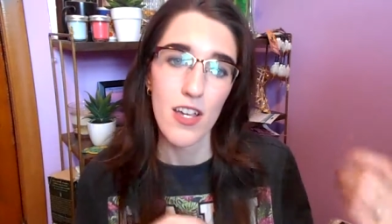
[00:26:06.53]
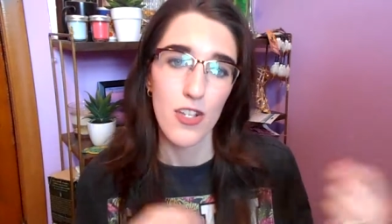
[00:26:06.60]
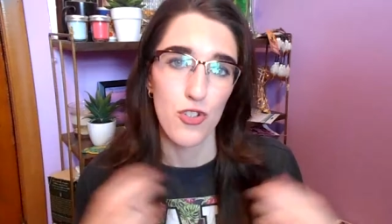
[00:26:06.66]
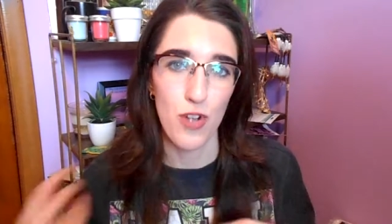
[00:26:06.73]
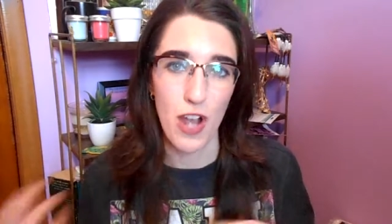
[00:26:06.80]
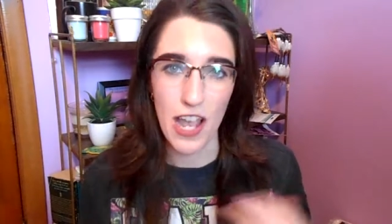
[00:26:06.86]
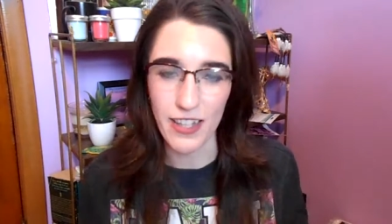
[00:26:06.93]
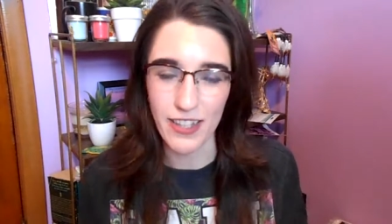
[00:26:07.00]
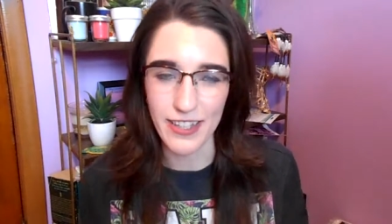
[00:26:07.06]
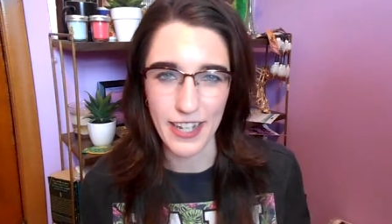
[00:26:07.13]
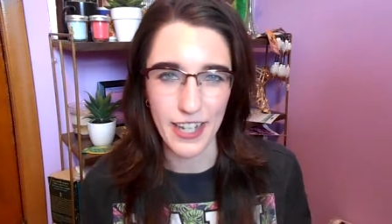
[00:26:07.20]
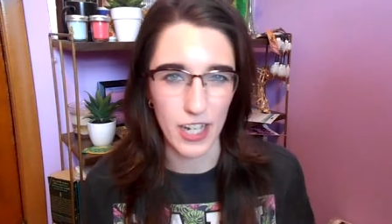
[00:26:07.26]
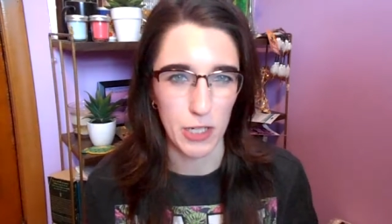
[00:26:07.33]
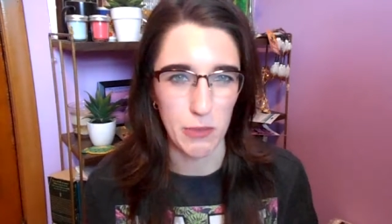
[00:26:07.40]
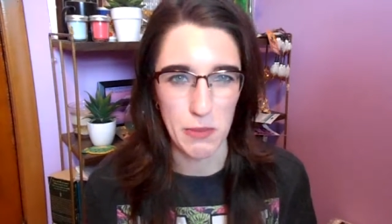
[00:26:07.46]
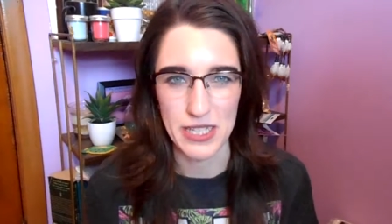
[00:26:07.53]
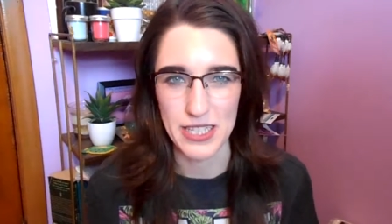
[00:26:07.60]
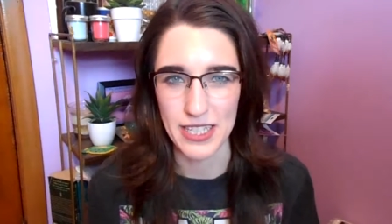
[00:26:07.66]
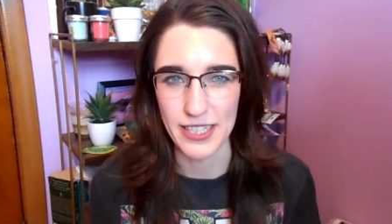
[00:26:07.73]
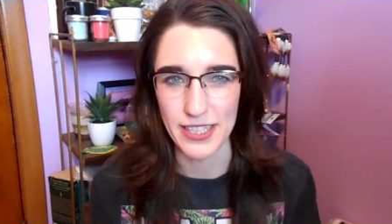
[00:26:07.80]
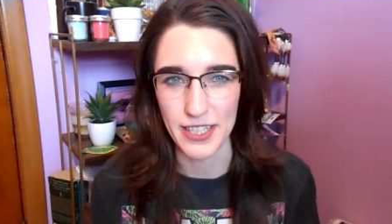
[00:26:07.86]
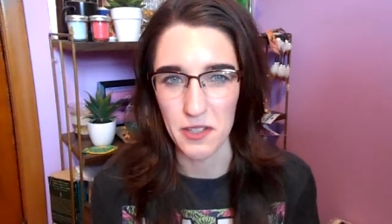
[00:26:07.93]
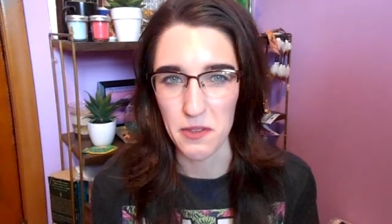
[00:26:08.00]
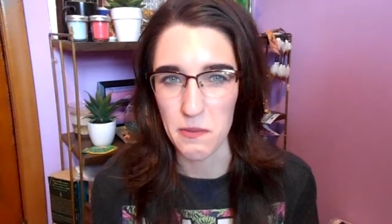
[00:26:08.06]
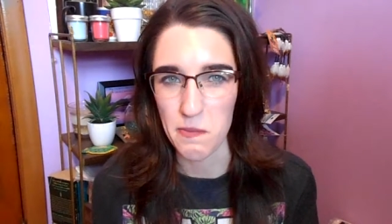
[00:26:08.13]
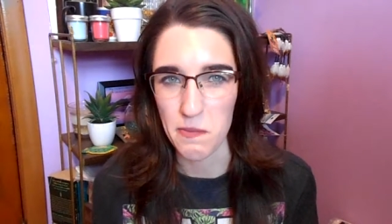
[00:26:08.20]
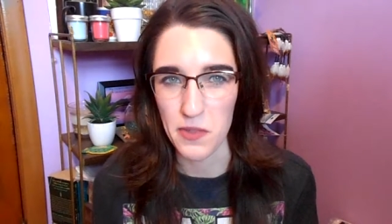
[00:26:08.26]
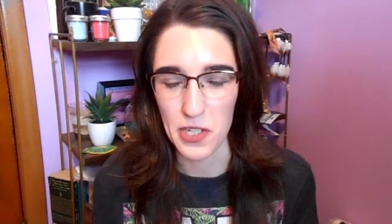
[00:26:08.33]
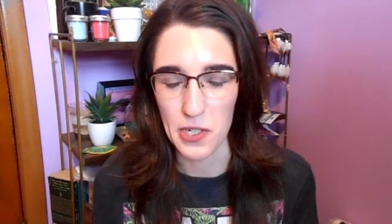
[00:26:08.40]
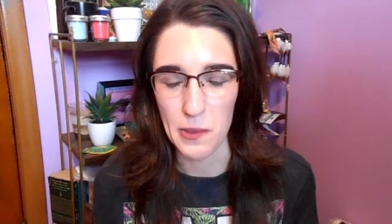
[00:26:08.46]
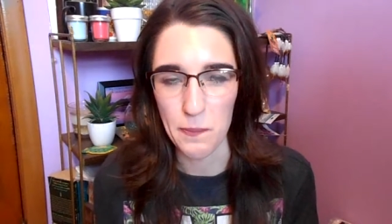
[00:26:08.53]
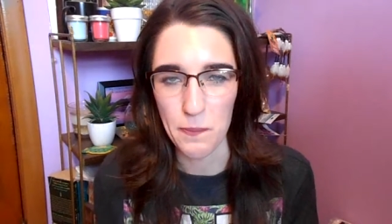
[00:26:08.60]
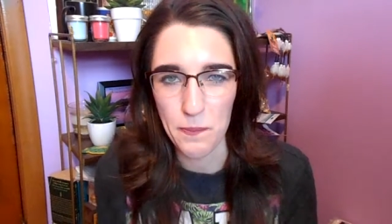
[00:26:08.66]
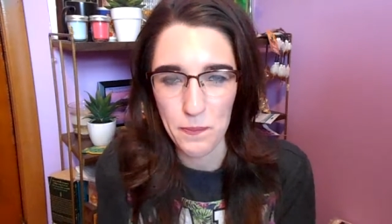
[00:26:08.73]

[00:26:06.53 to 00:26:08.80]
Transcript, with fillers: trial and error basically, you know